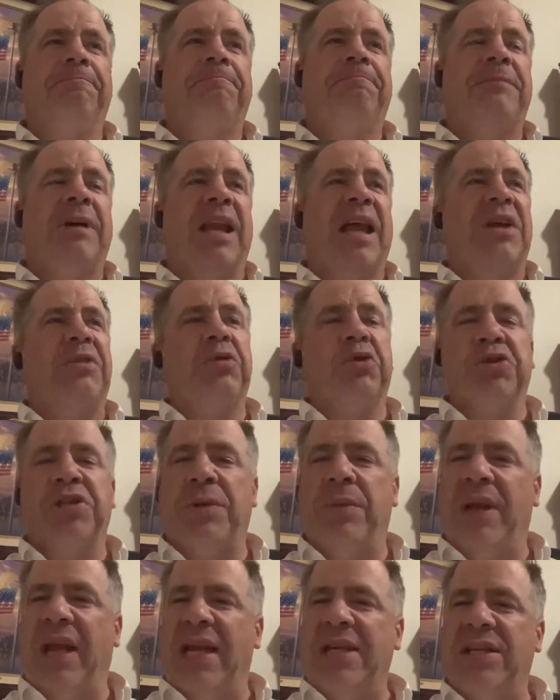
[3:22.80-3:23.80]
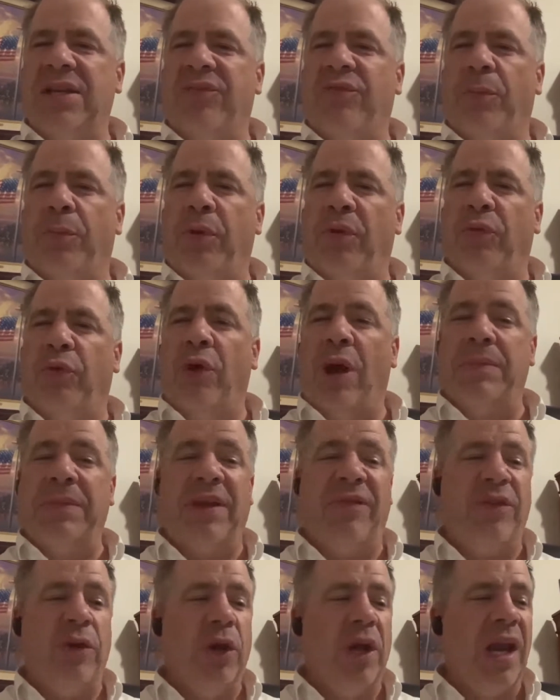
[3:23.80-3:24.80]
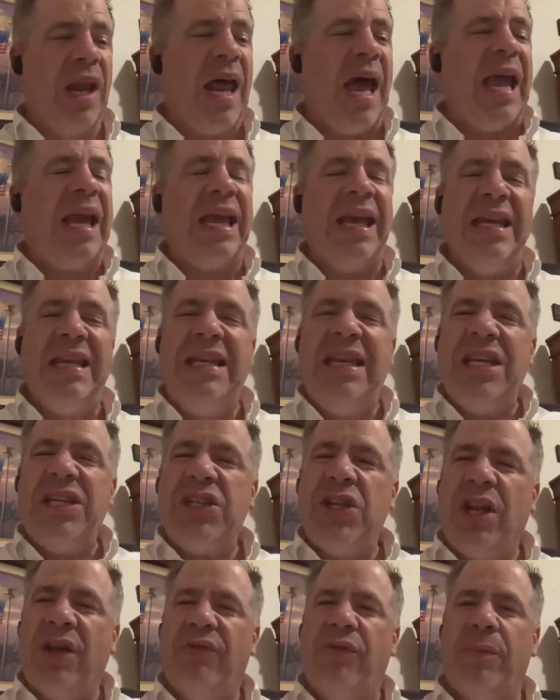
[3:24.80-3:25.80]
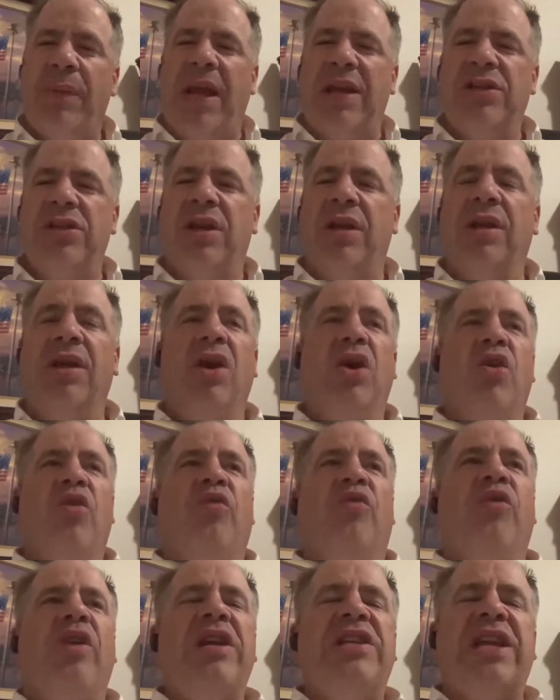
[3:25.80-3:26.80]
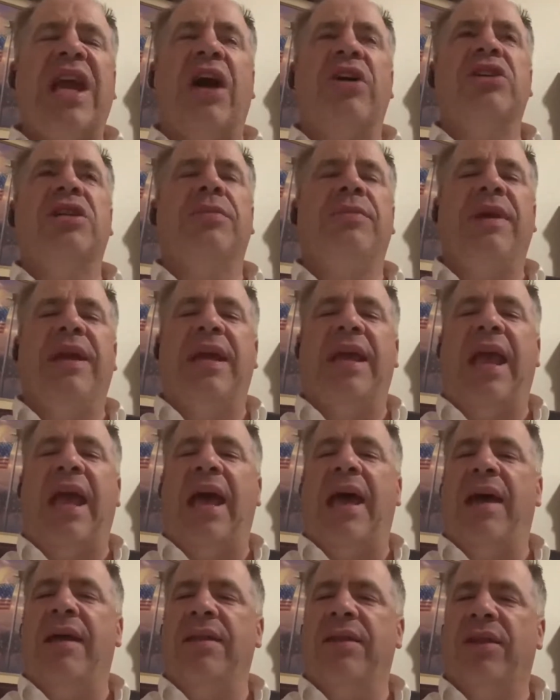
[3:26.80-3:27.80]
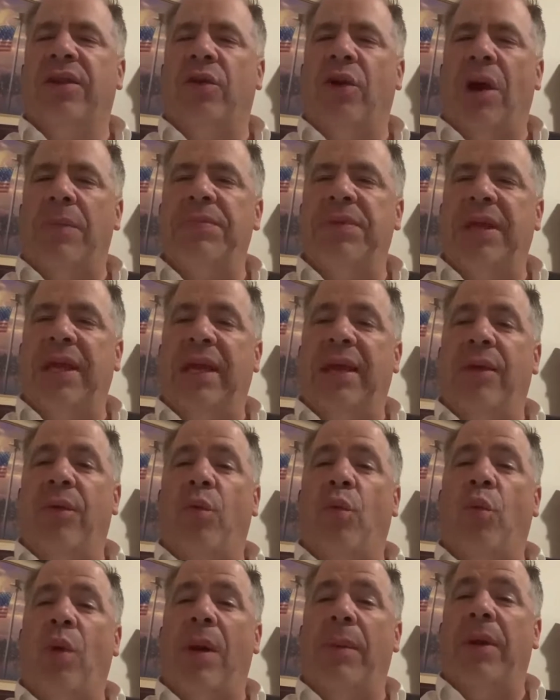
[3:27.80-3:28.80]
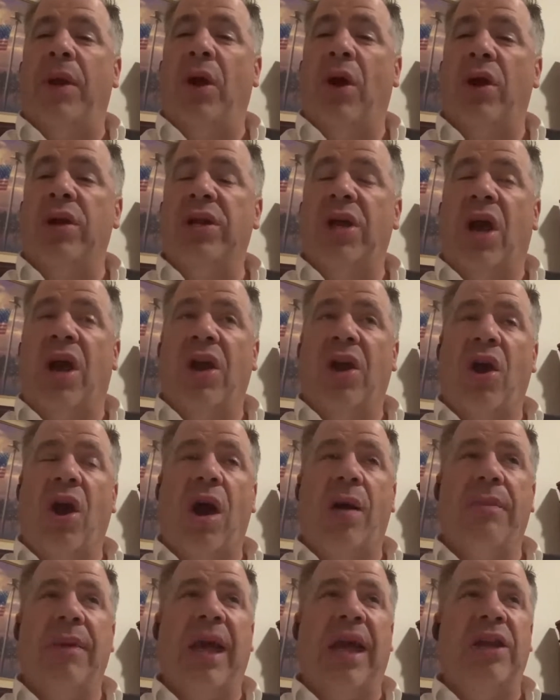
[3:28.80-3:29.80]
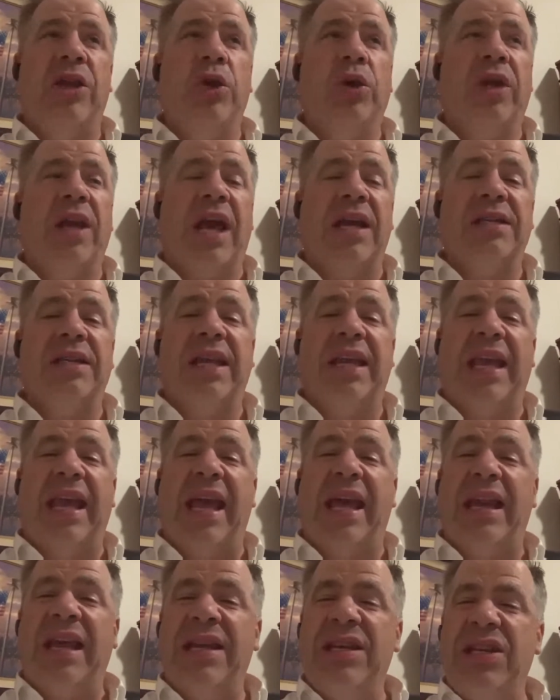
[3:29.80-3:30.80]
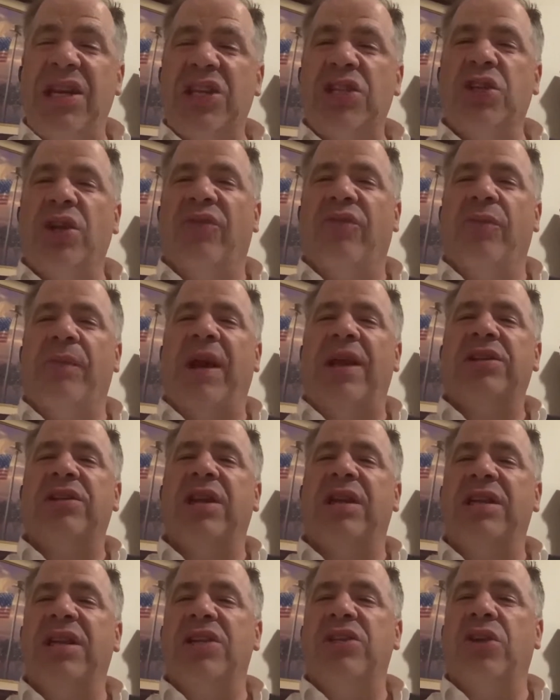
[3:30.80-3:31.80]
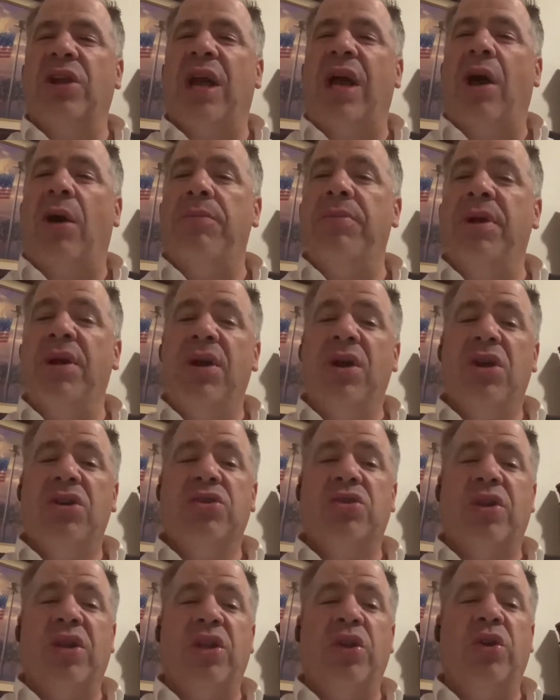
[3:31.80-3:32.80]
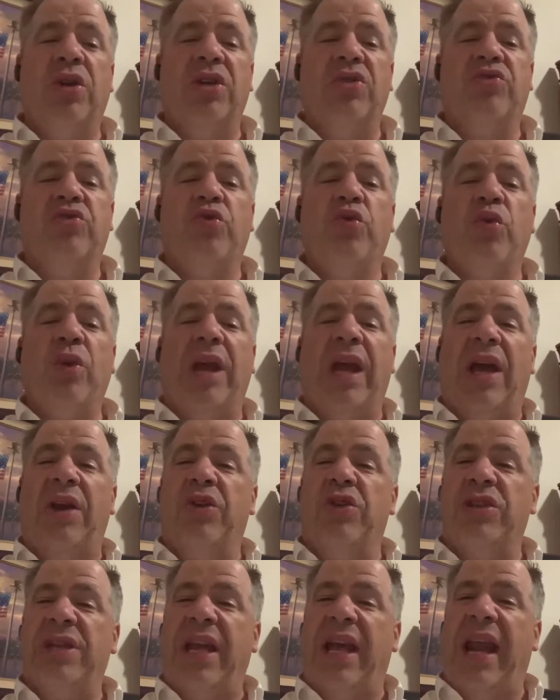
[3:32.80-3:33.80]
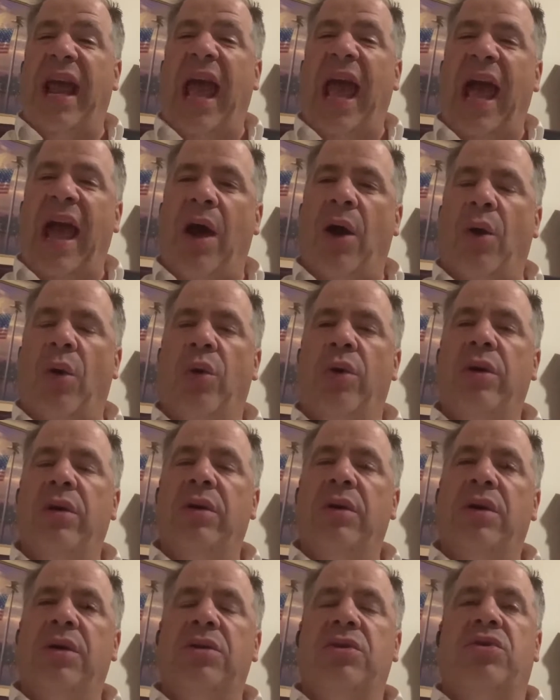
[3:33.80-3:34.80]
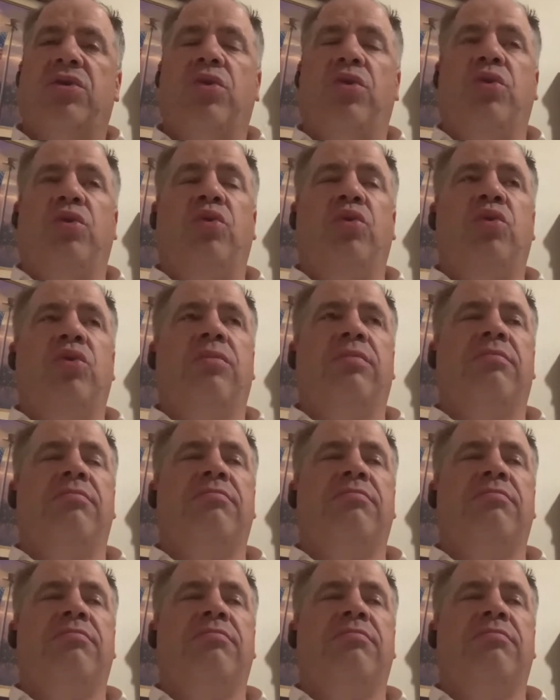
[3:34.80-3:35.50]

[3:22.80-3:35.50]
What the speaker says: Electrical stimulation for peripheral neuropathy. If you'd like additional information, reach out to me at theneuropathywebinar.com, and you can actually get additional information, additional help, so that you can truly understand how to